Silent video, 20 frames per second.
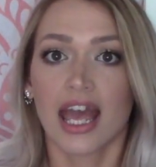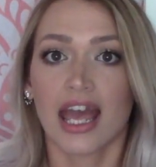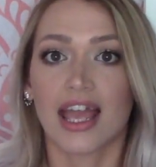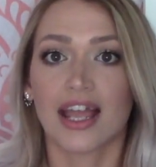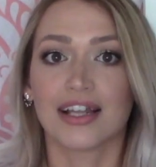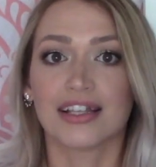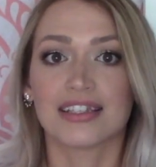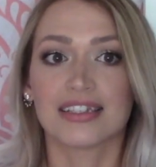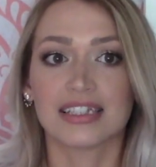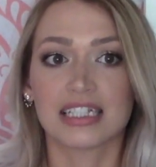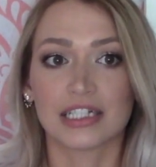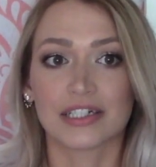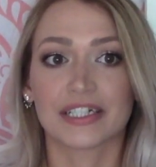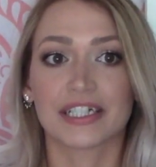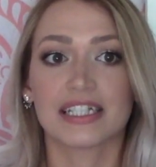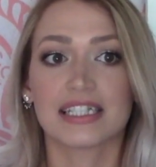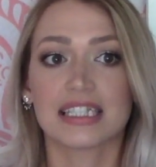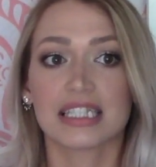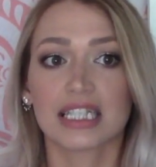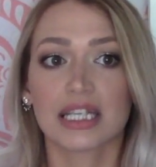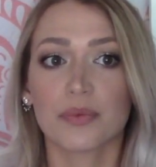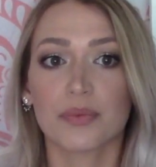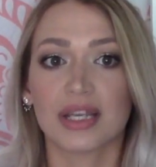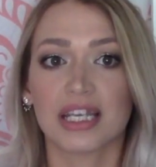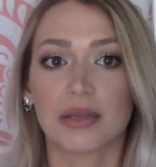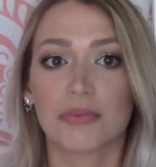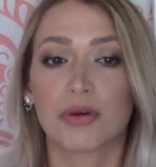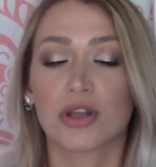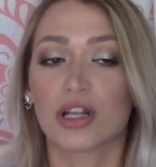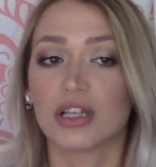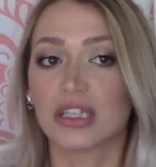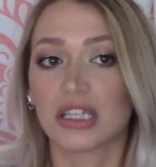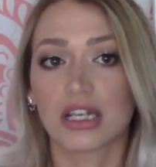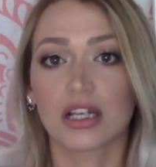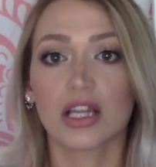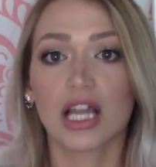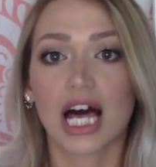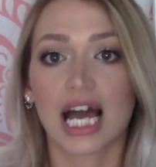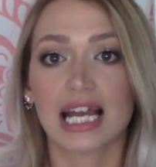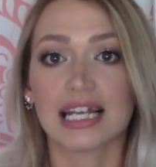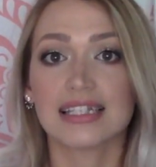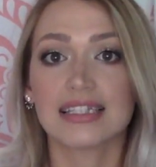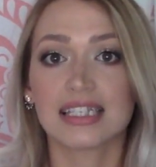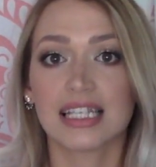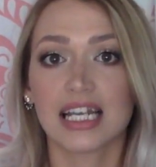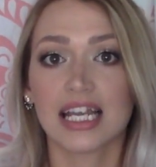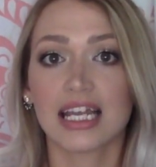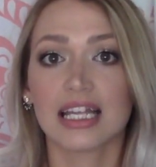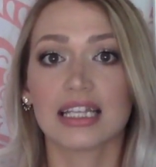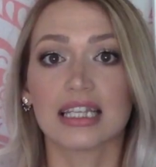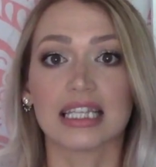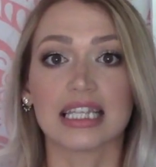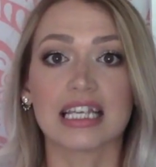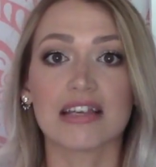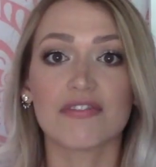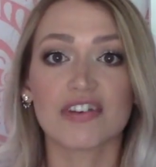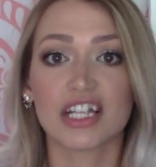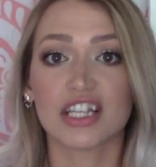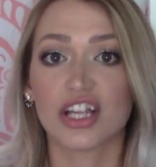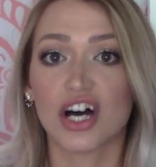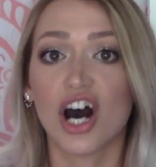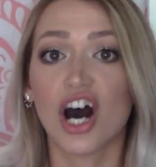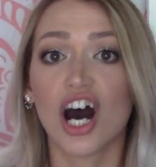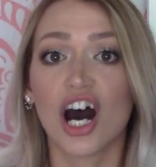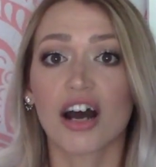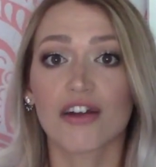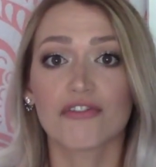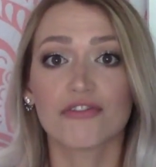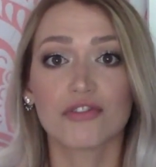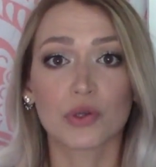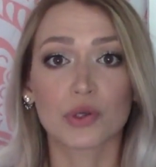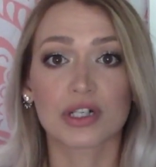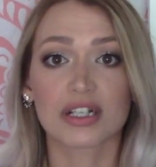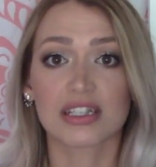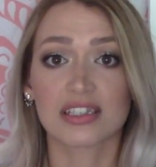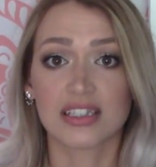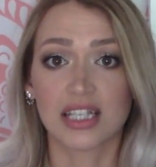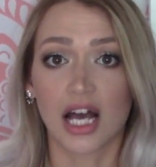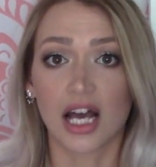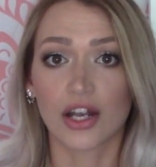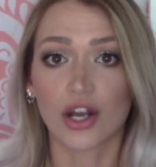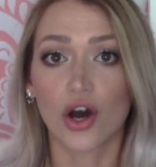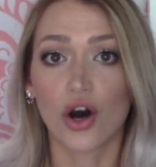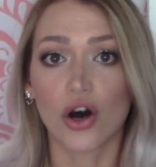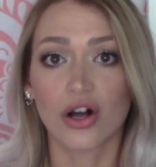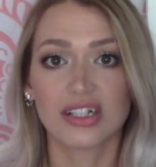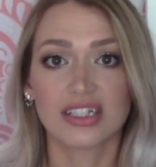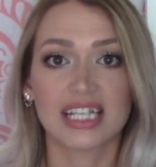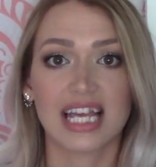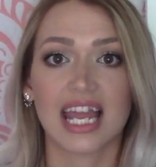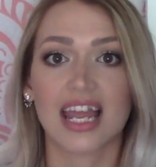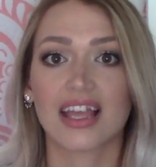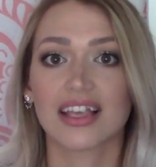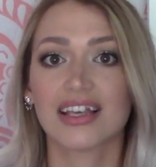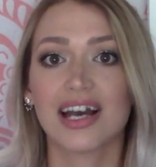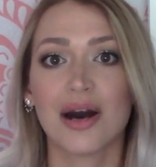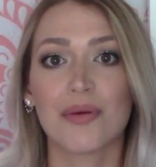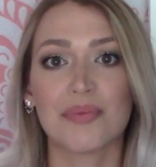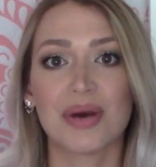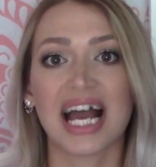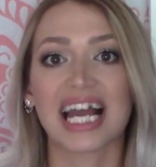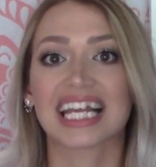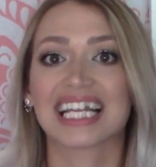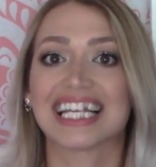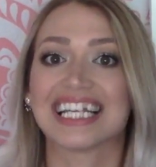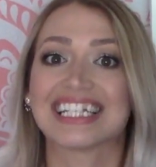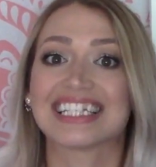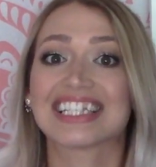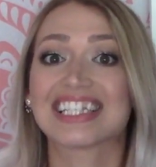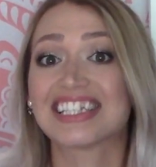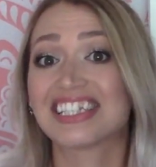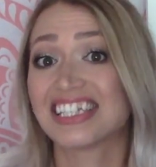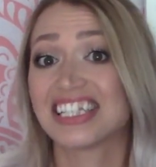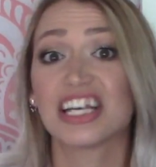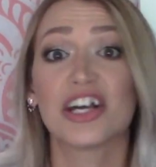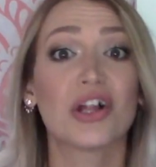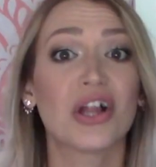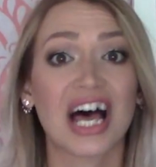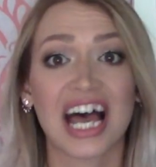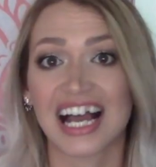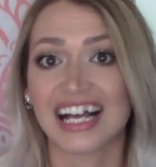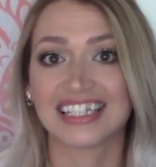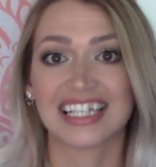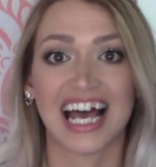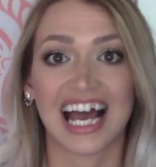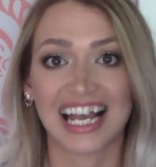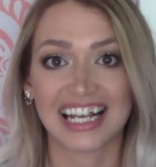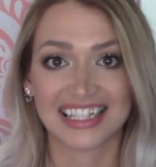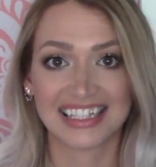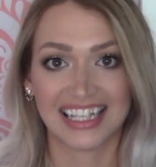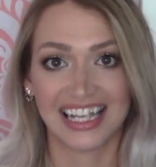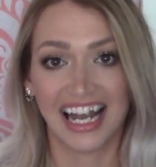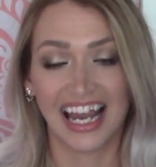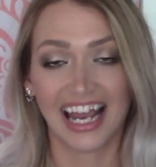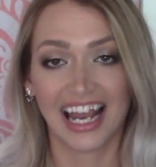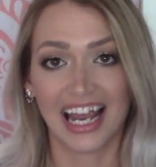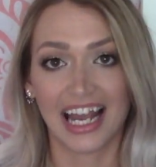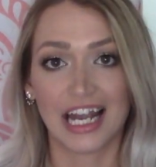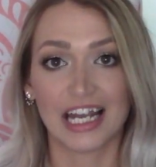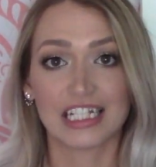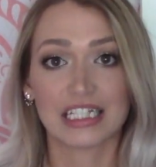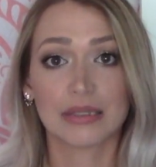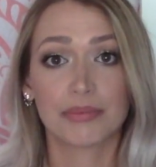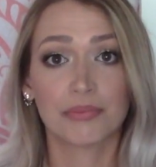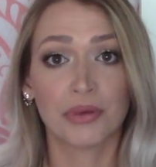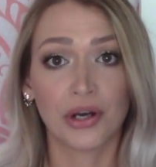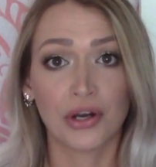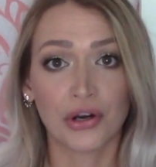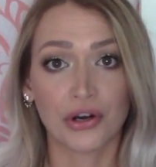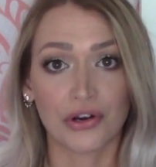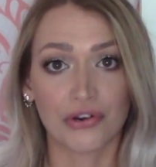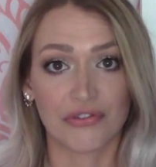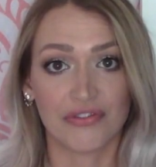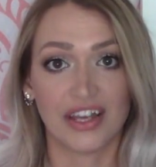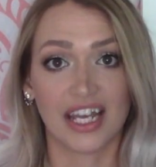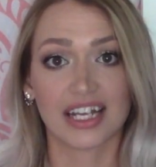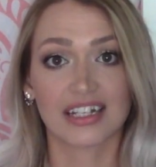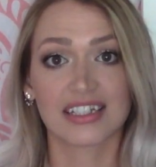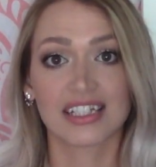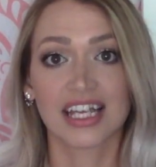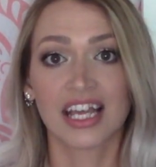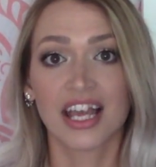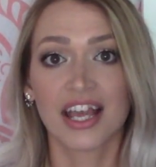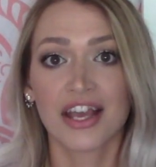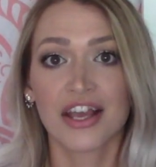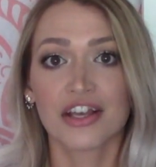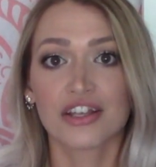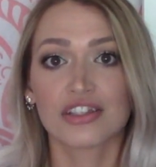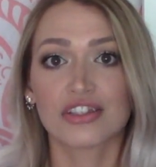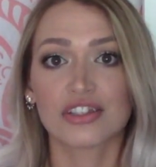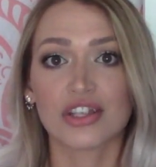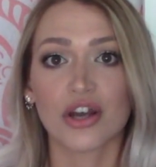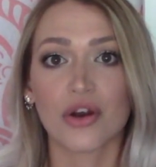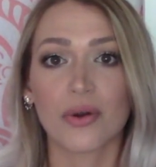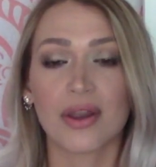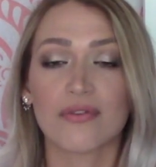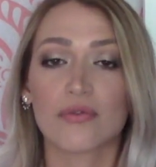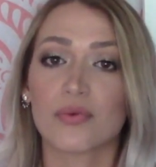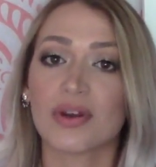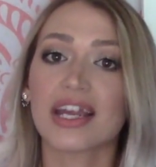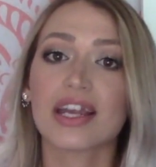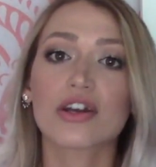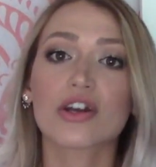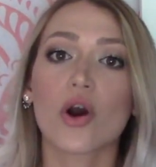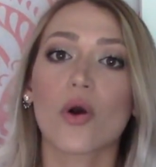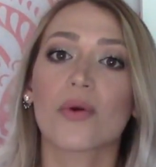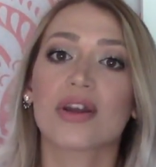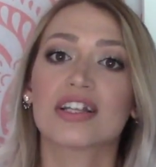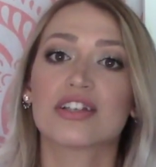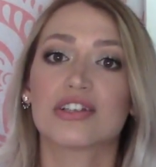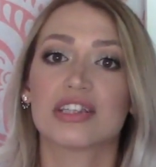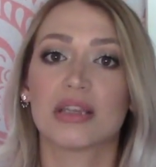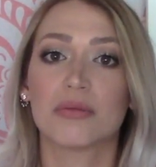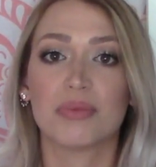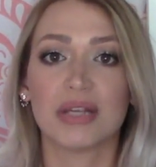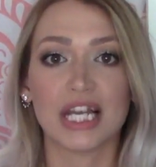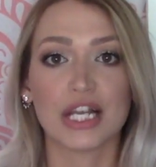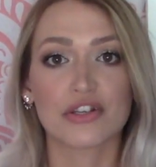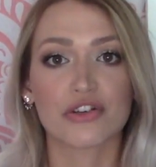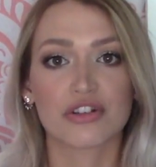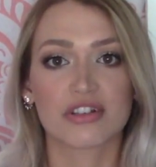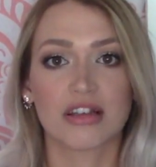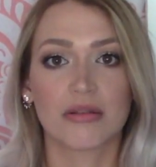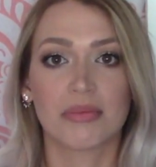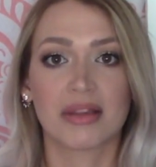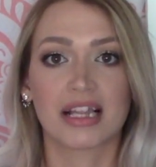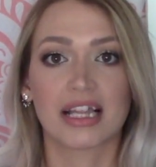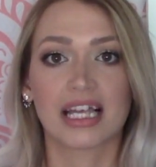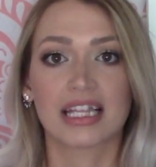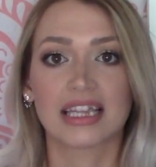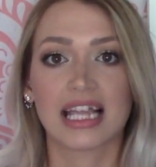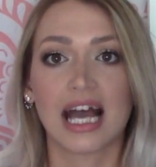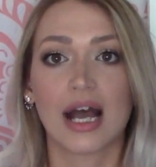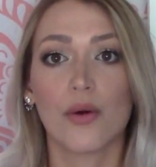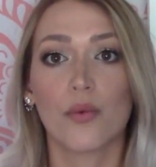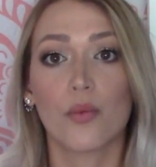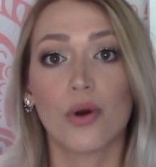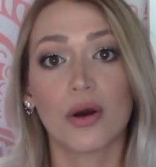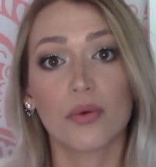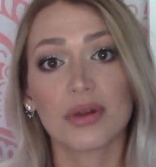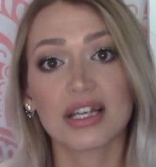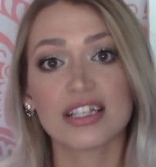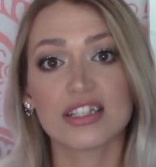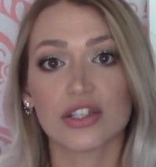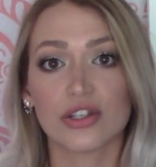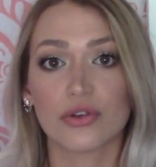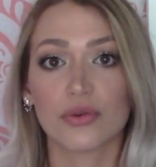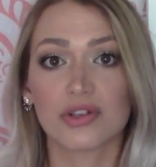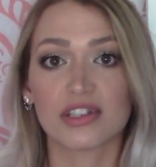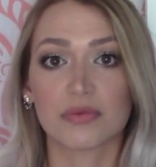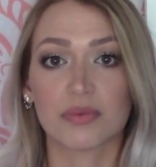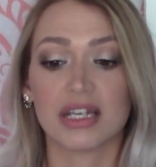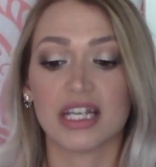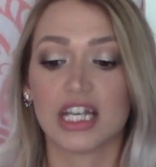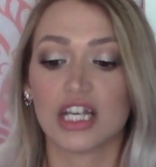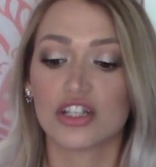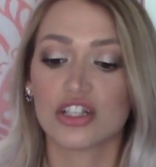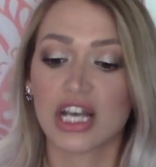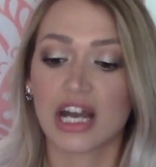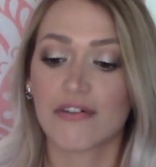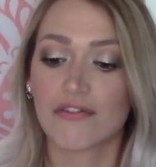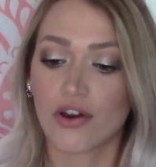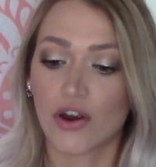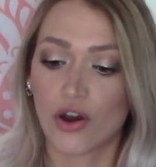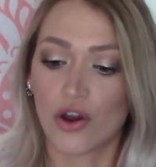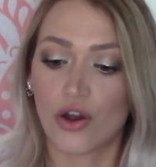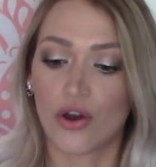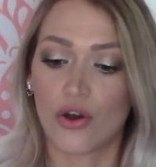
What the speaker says: And seriously, we could put a little ice in it, leave it in the hot Florida sun all day, and come back and it still has ice in it, and it's perfect. So if we're going to the beach or something like that, what we do is we each have our